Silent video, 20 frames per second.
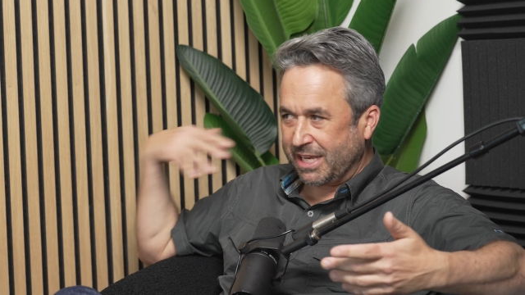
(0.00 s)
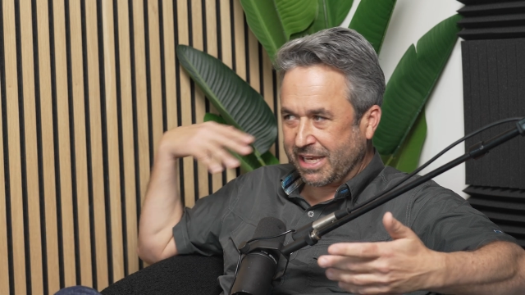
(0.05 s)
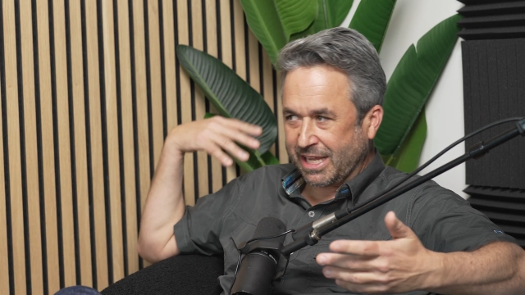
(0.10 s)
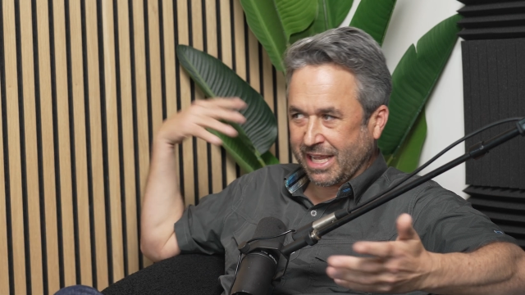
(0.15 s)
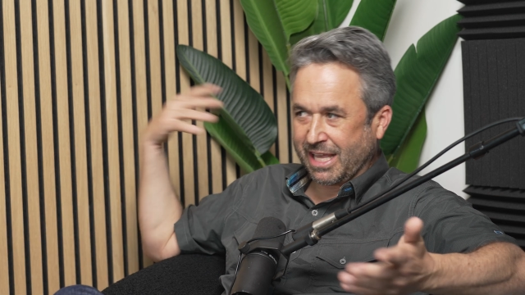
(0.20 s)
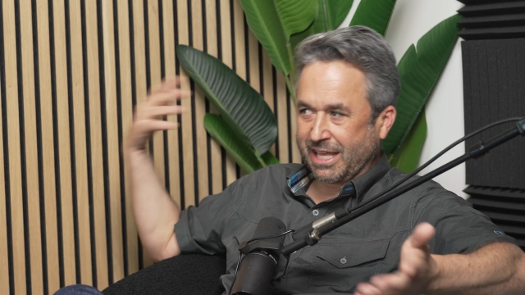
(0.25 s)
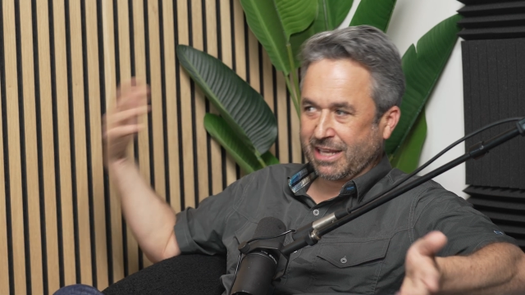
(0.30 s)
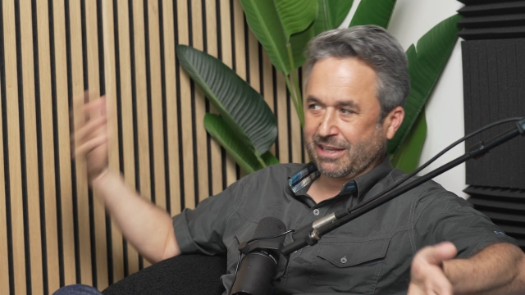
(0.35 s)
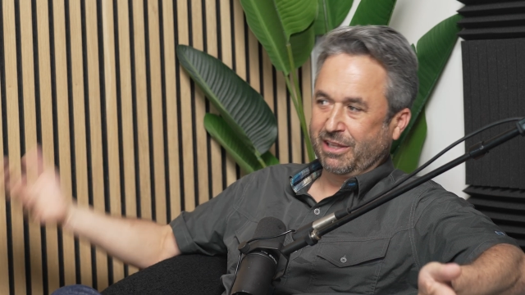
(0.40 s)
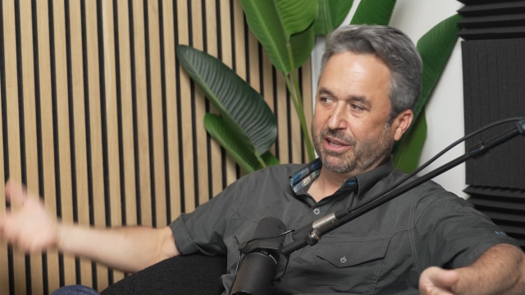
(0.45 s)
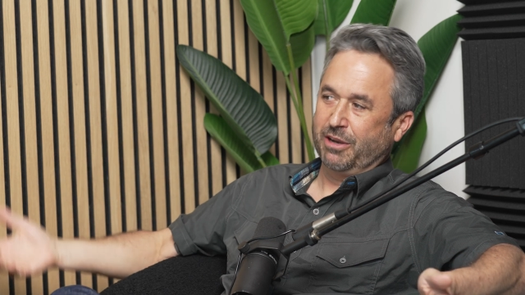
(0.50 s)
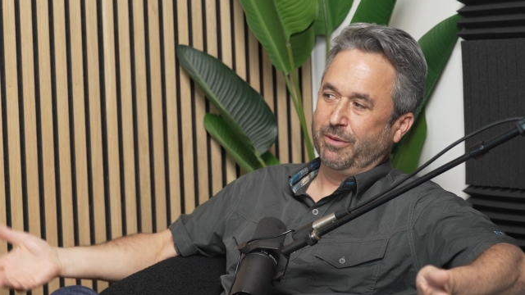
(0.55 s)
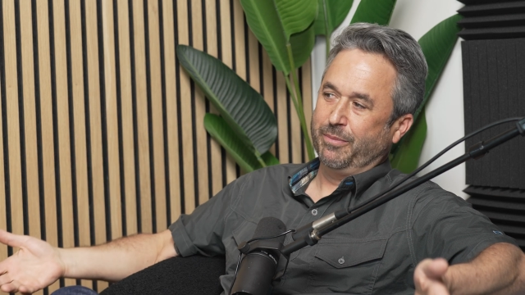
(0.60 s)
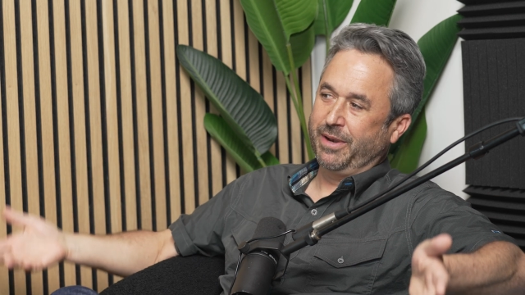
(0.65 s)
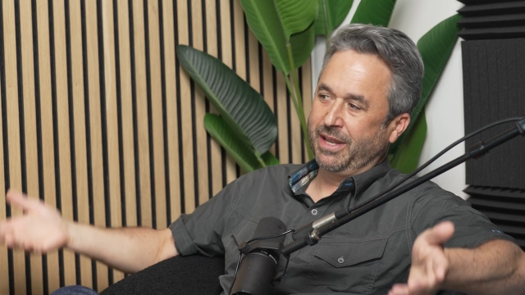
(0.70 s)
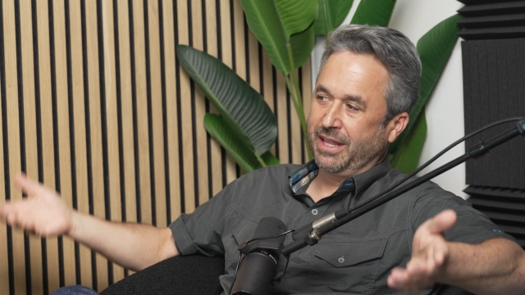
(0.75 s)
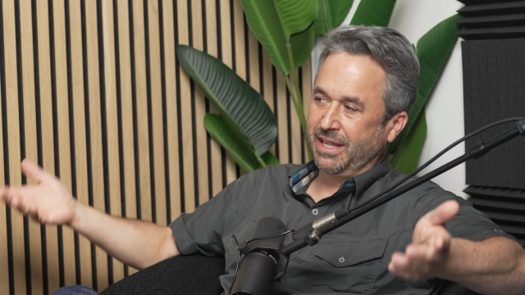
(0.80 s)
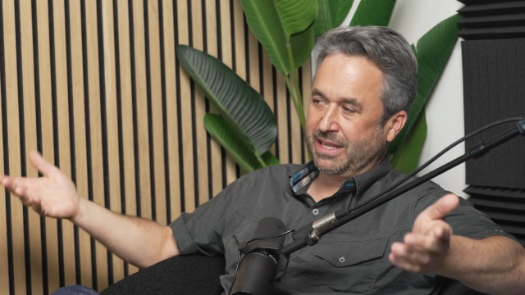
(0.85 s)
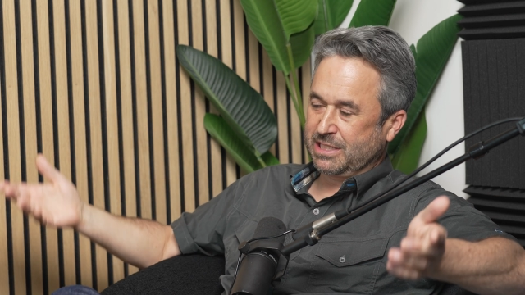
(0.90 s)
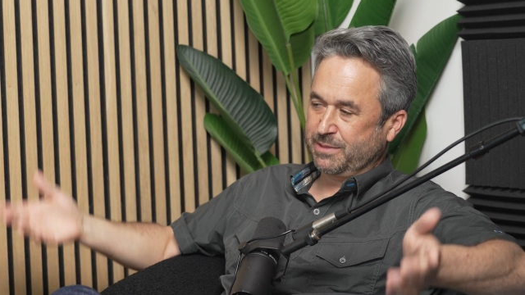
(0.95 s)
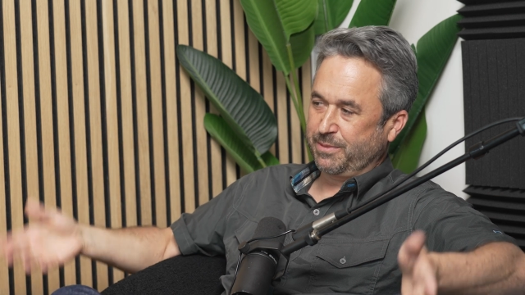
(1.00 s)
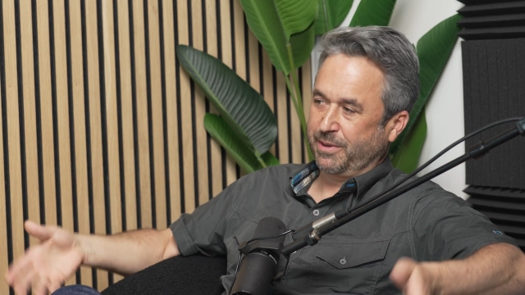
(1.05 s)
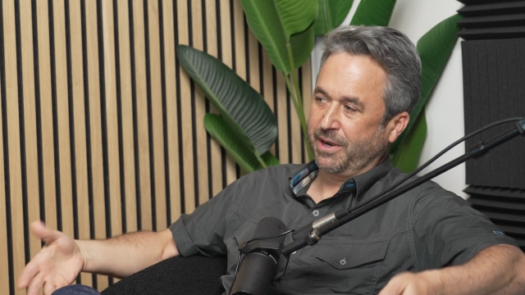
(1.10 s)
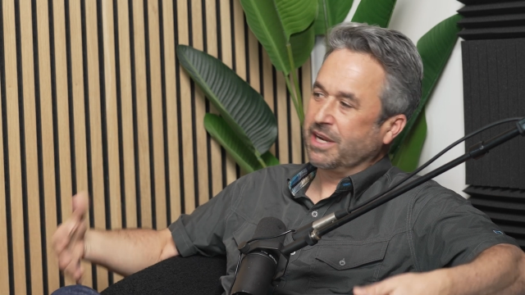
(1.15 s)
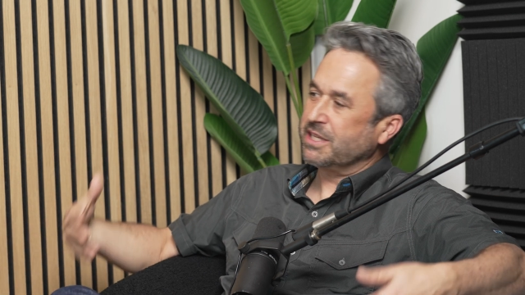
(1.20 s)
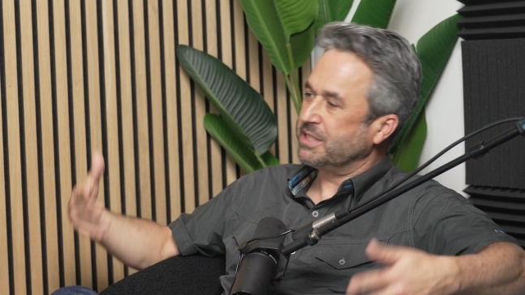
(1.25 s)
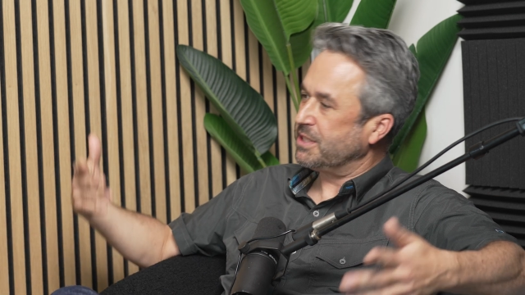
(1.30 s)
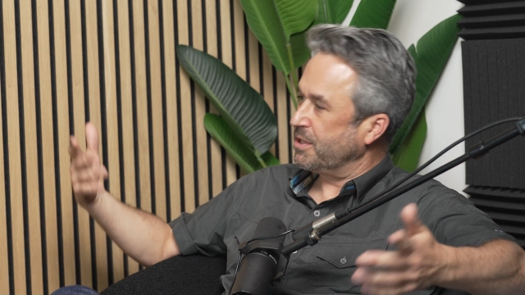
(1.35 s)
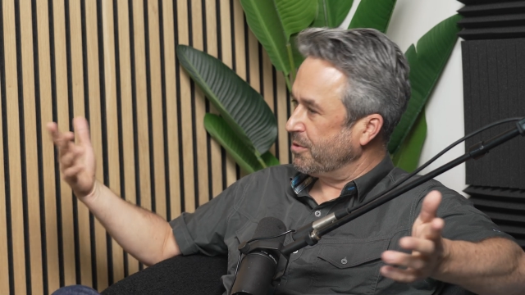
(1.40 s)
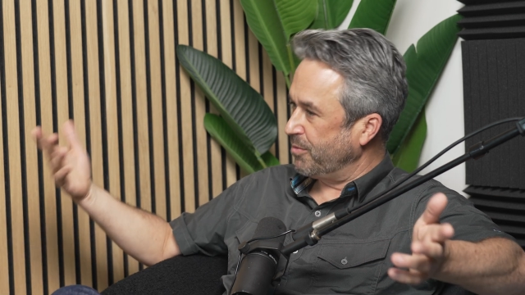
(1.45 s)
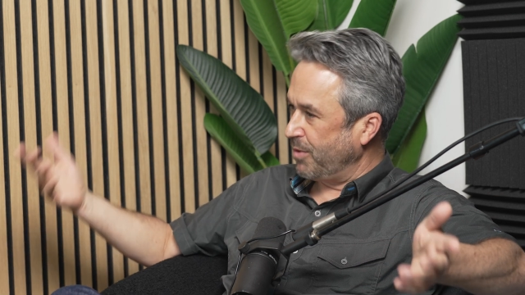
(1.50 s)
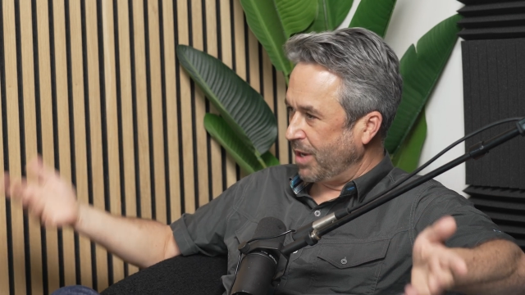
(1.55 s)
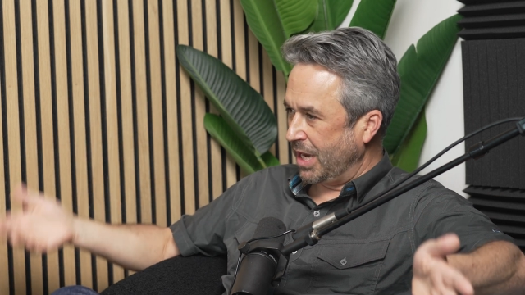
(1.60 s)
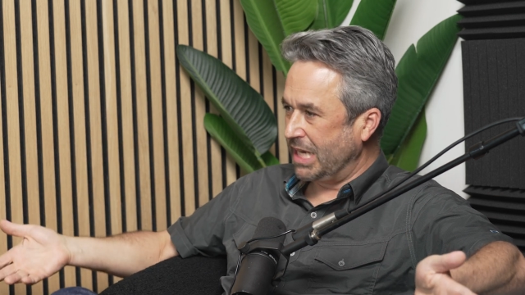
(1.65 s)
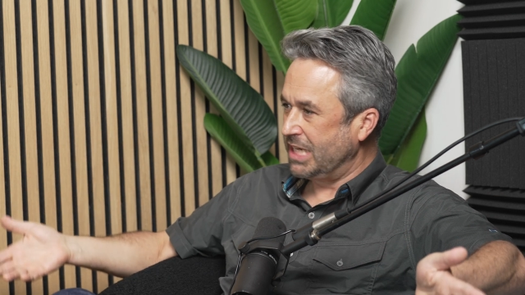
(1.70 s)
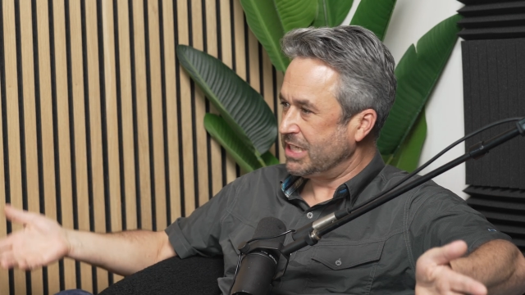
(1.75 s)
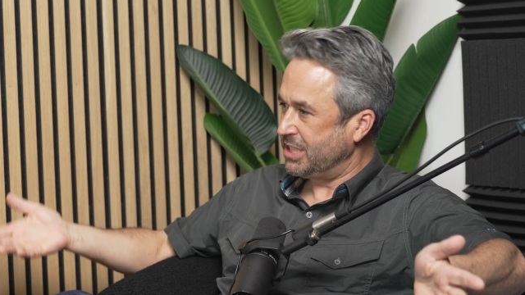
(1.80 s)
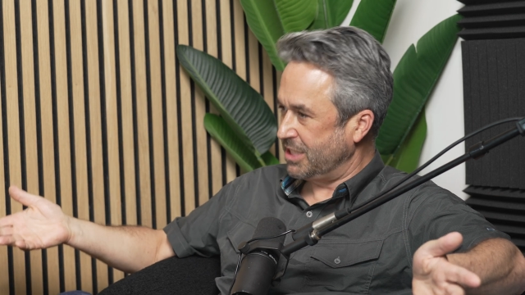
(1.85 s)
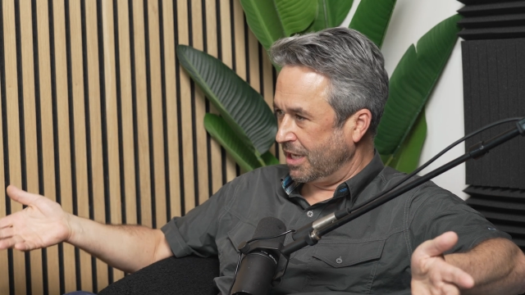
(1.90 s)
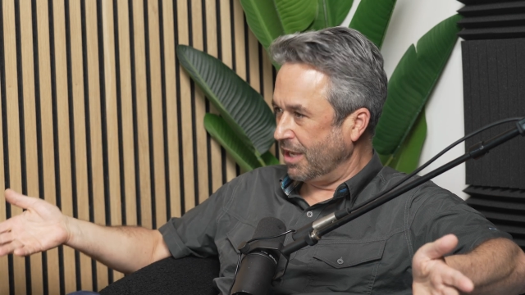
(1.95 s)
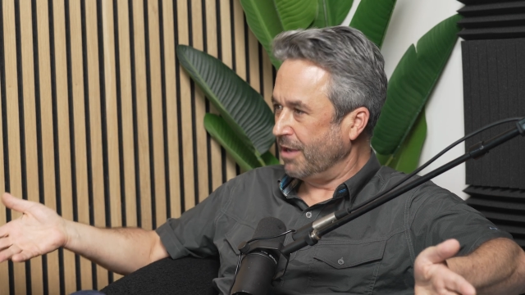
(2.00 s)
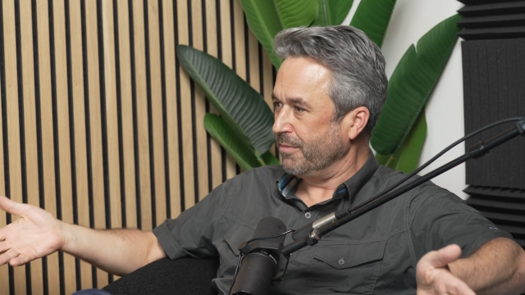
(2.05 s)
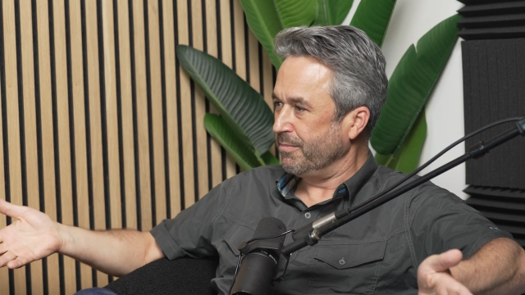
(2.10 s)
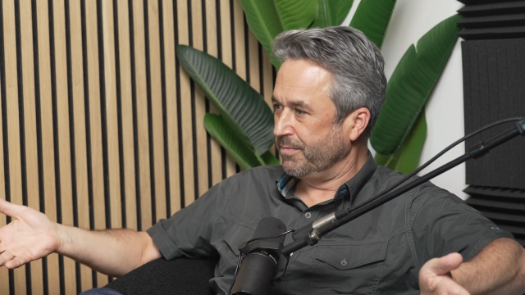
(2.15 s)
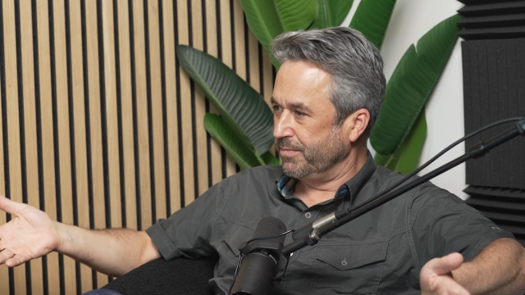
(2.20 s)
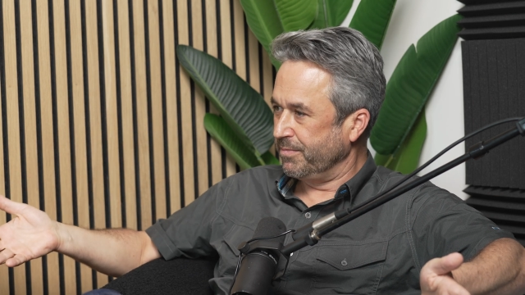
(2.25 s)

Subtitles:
and you get a little bit of the experience of the Rady Shell.